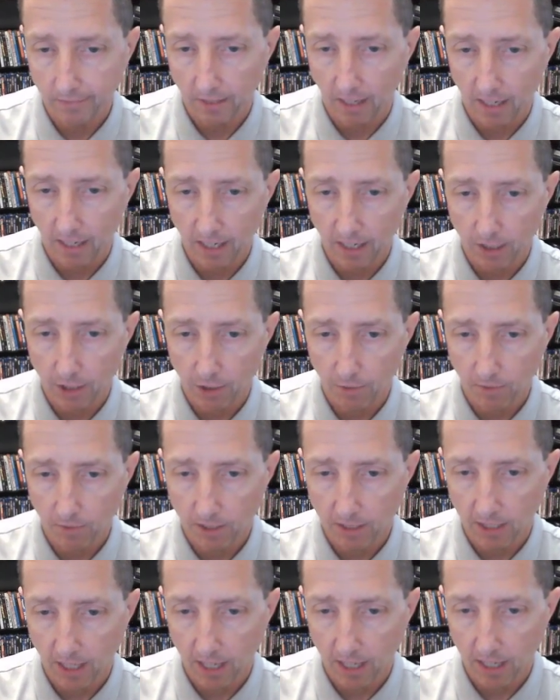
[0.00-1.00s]
guess you would
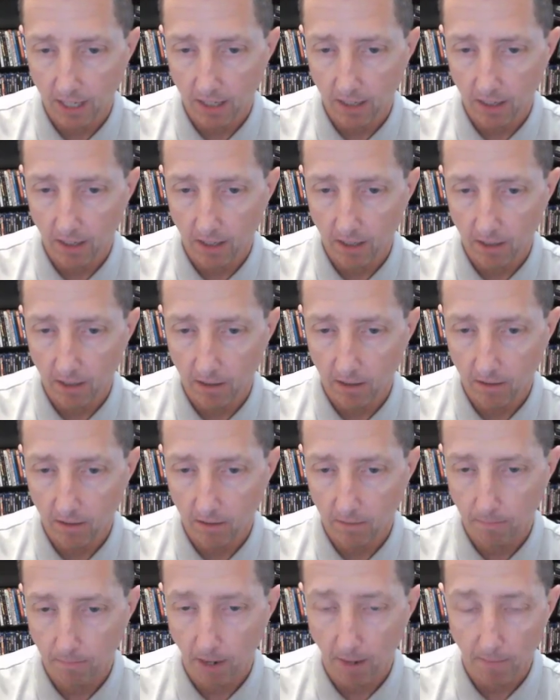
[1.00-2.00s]
say,
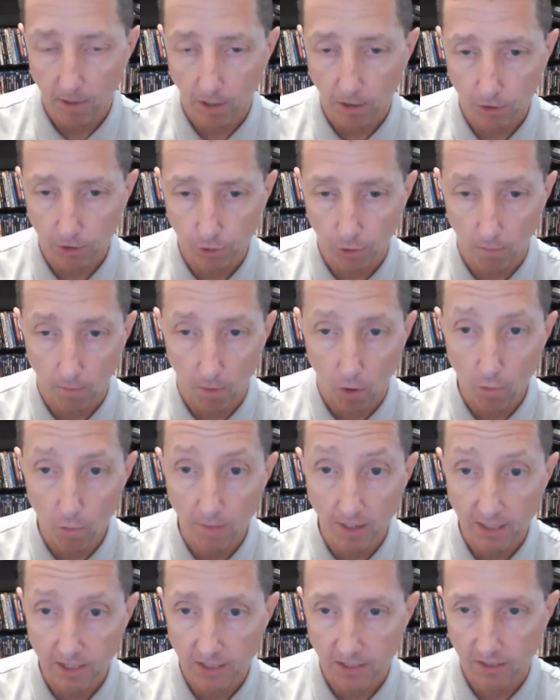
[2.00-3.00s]
pop culture
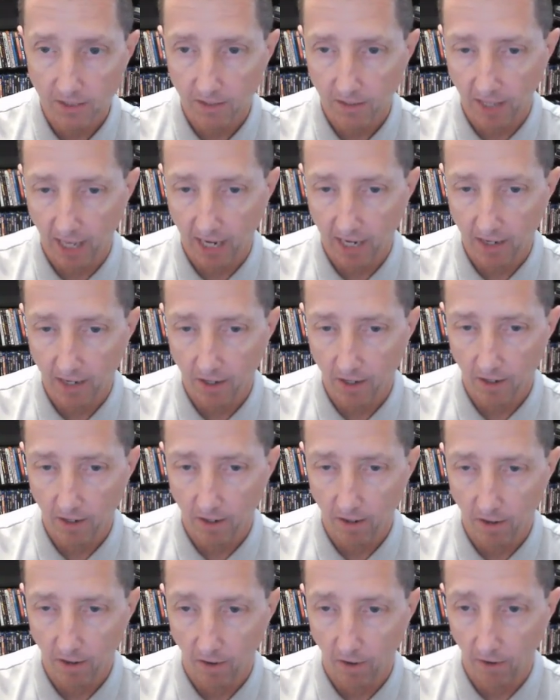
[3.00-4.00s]
moments that
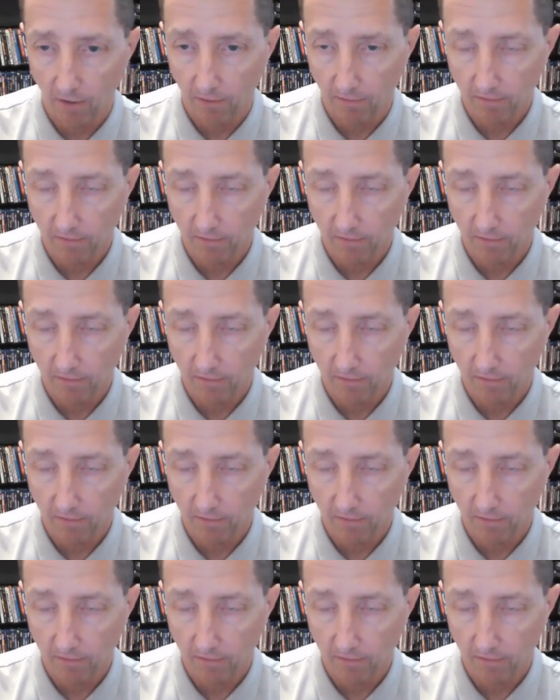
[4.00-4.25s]
are